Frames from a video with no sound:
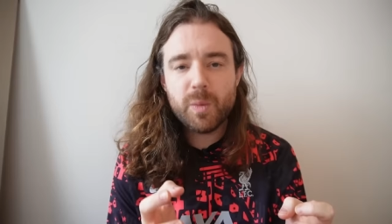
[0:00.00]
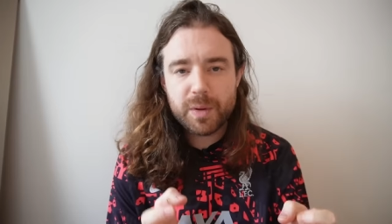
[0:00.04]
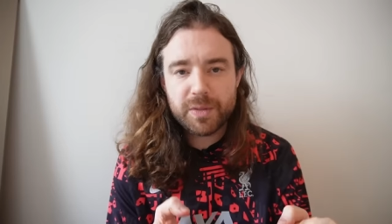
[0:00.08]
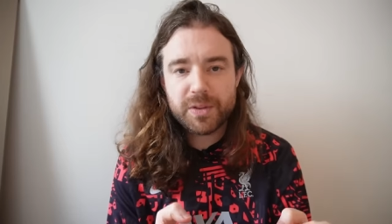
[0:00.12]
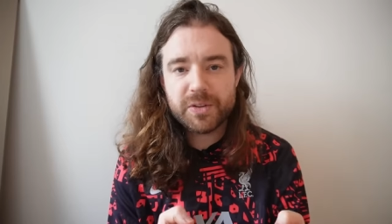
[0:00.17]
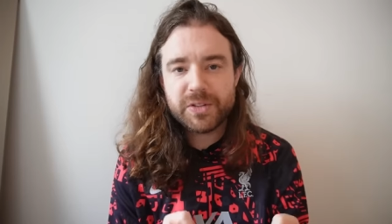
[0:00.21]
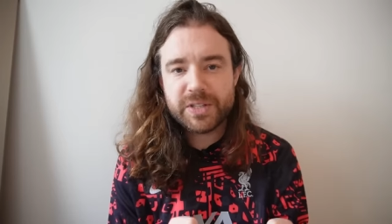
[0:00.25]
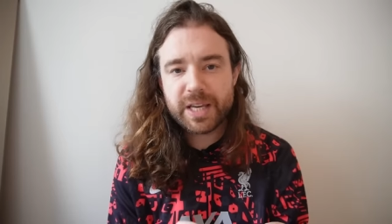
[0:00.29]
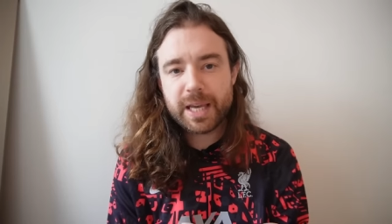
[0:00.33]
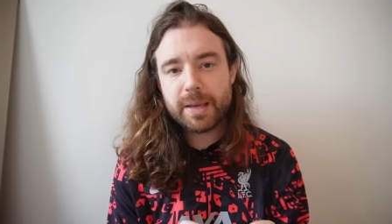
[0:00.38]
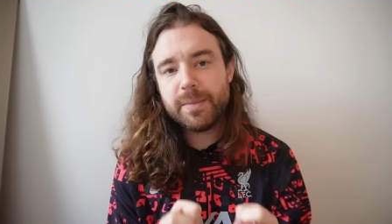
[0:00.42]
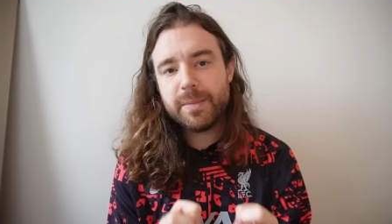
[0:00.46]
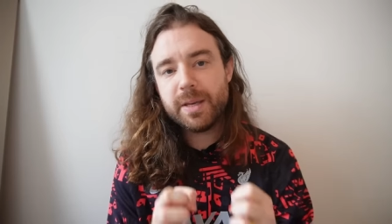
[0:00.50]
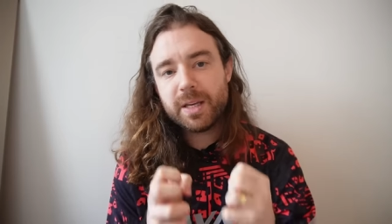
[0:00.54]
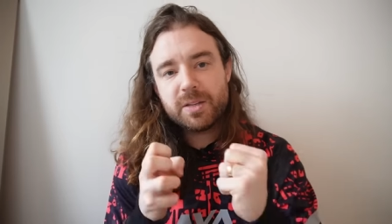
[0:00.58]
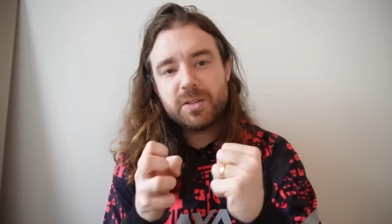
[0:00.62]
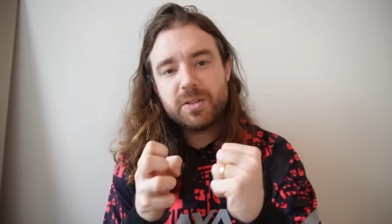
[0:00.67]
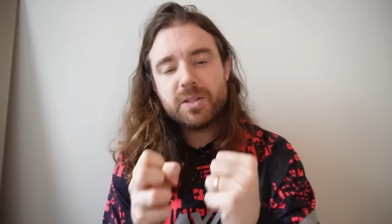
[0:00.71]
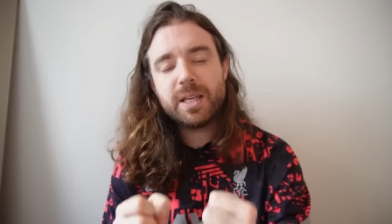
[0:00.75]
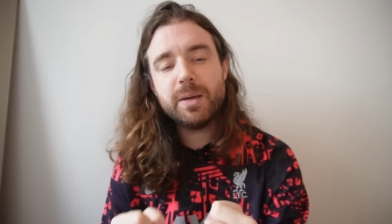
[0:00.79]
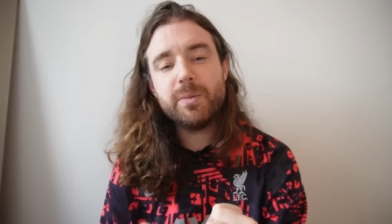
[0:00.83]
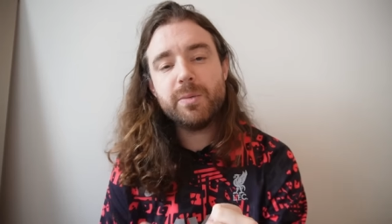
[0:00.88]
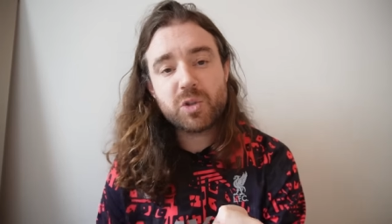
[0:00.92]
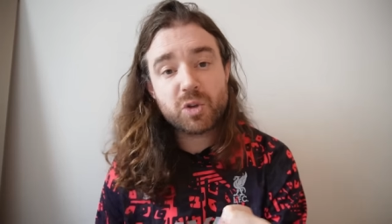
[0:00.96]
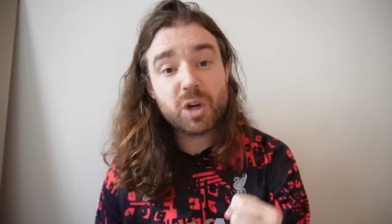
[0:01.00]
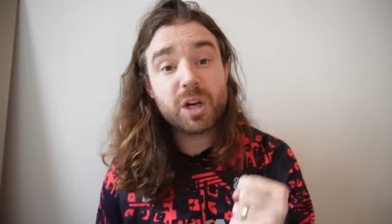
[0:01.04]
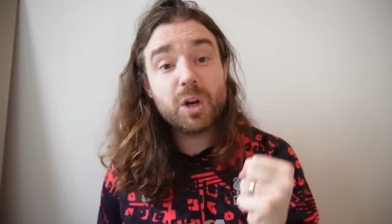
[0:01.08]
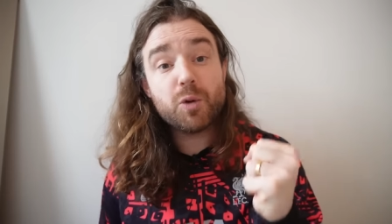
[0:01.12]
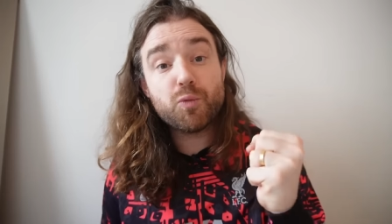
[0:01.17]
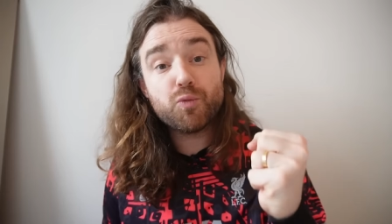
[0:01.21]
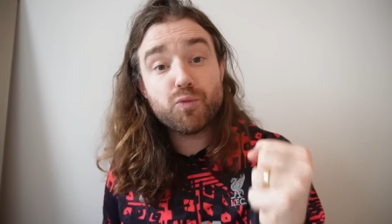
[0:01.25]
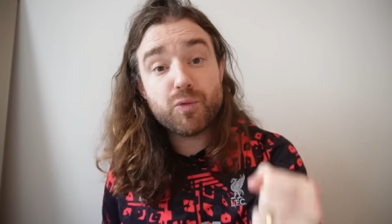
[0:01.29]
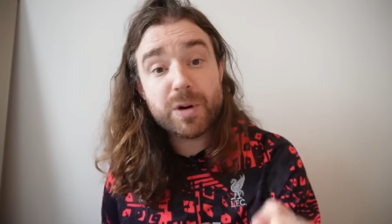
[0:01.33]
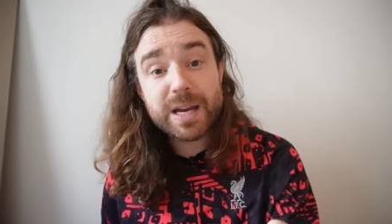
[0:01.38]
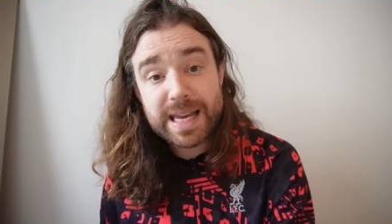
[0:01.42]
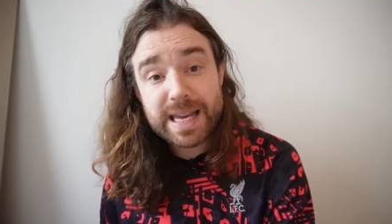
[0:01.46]
with the team. You can see he was trying to
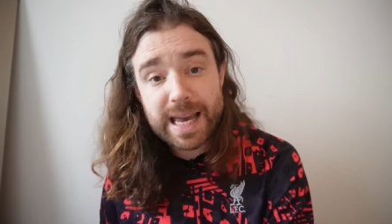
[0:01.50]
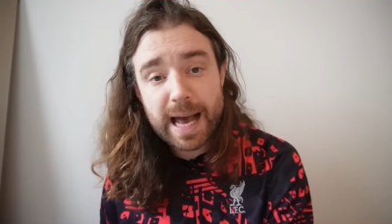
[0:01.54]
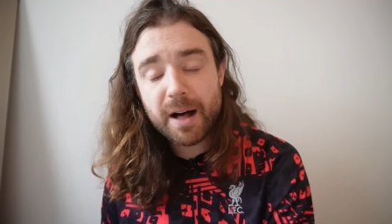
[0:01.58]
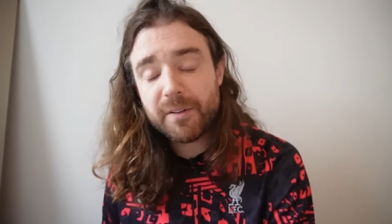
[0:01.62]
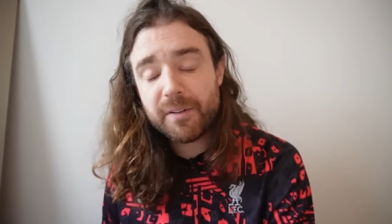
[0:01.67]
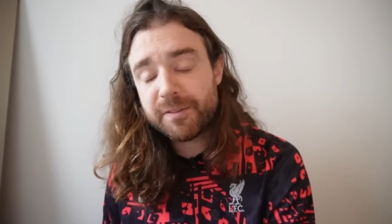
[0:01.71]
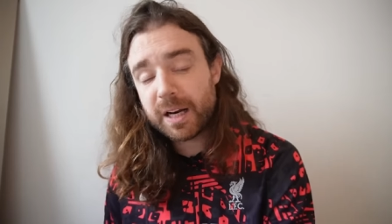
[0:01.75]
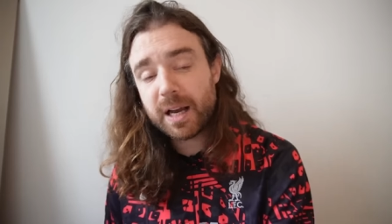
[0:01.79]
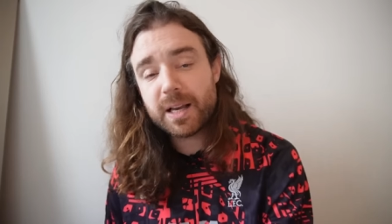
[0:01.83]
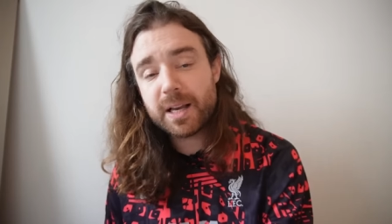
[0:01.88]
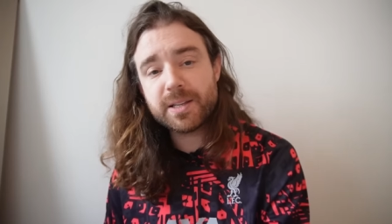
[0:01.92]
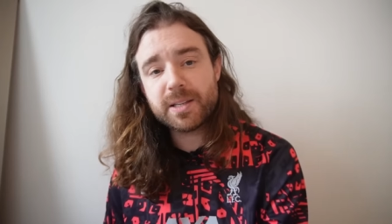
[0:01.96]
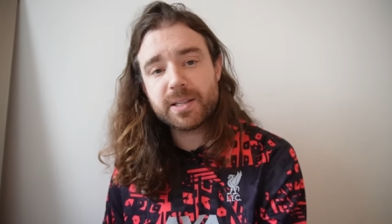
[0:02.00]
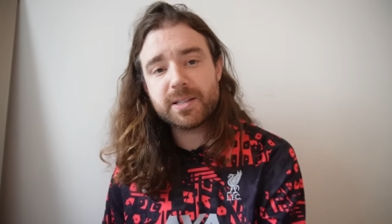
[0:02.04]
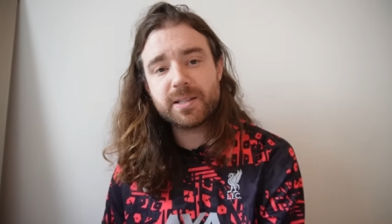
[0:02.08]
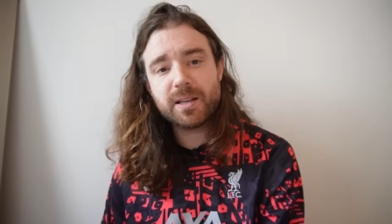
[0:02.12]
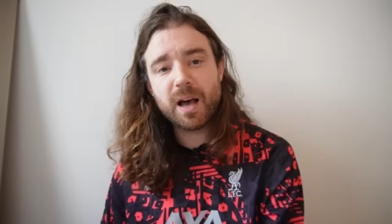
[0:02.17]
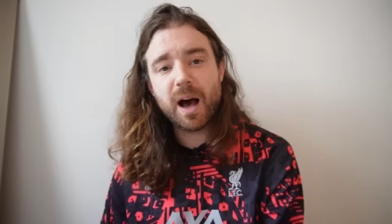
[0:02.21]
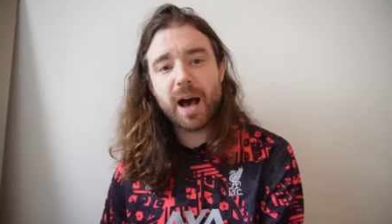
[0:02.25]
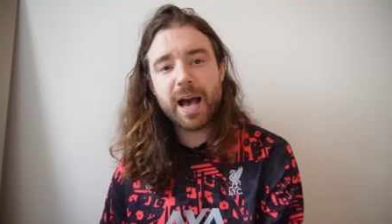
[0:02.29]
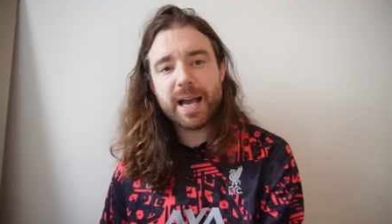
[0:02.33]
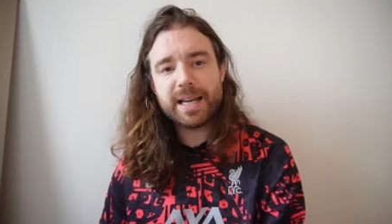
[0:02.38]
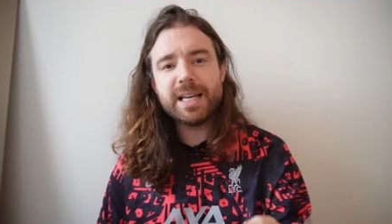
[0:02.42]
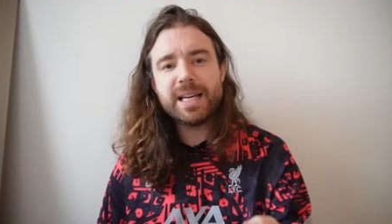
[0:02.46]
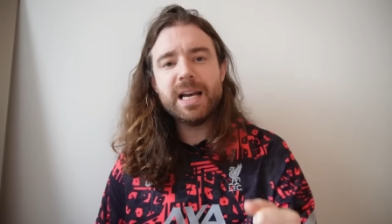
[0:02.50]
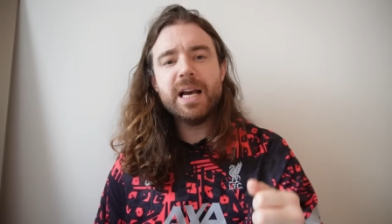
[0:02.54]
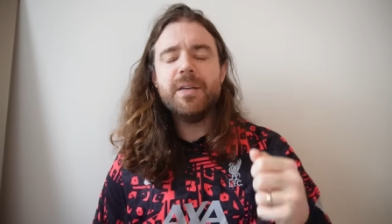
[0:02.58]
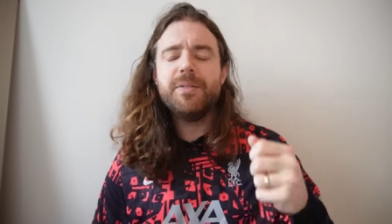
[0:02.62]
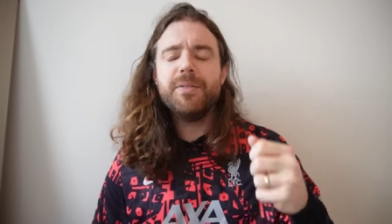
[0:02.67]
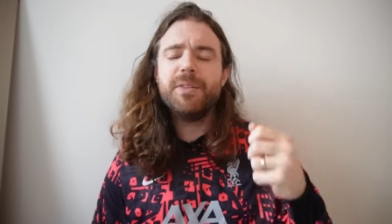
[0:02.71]
regalvanize a side